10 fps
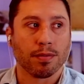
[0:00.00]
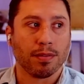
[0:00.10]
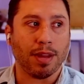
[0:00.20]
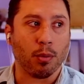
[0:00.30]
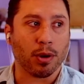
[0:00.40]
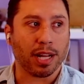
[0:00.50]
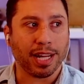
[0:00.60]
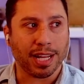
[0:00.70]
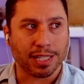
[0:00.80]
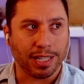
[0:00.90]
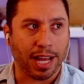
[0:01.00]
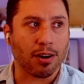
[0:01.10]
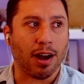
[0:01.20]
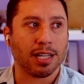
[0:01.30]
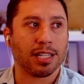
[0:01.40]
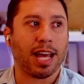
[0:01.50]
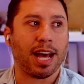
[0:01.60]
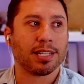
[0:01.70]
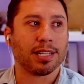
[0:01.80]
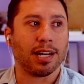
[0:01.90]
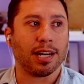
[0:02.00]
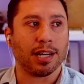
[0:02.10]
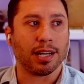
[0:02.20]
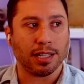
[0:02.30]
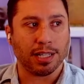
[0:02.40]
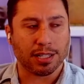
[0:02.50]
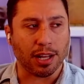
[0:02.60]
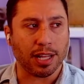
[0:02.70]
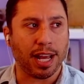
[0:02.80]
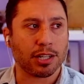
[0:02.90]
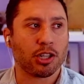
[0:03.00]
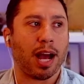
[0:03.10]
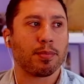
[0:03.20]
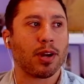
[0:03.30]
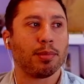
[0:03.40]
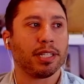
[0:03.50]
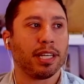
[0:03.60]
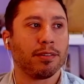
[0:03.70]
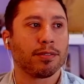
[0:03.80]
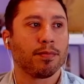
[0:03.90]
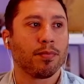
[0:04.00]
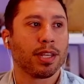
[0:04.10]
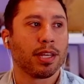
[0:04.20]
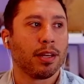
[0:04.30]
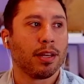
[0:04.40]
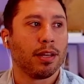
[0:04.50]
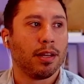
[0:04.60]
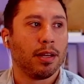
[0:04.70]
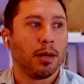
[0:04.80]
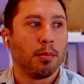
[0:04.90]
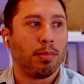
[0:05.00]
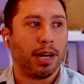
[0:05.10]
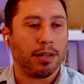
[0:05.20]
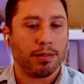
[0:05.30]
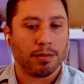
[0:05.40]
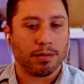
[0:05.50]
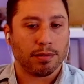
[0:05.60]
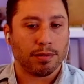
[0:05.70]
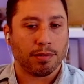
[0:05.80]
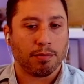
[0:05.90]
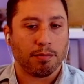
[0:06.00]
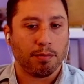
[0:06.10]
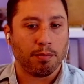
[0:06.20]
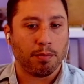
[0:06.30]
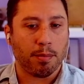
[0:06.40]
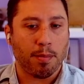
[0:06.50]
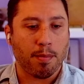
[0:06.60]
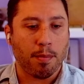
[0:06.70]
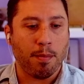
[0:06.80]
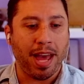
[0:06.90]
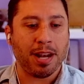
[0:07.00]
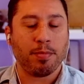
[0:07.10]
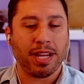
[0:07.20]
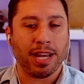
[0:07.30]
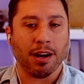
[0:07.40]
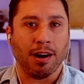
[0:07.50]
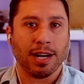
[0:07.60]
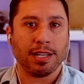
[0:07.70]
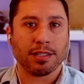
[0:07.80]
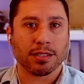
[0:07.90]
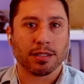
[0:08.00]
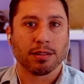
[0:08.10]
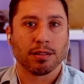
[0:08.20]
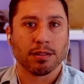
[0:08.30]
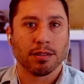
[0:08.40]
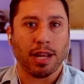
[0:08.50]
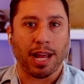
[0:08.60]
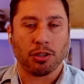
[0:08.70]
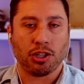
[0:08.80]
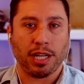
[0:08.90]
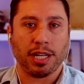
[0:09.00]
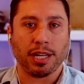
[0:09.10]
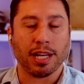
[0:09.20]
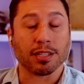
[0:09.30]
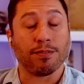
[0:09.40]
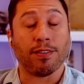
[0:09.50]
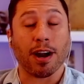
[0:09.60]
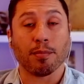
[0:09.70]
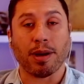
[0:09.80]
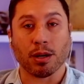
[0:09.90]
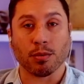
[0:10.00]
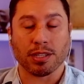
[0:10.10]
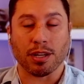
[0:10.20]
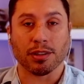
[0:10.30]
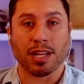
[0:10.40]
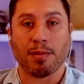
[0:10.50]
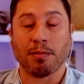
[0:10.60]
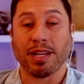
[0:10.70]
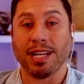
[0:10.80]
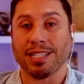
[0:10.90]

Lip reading: Now, we're going to get to later on into that. It's on the next chapter, I believe. But men being honest and cheating is a far better result than a man being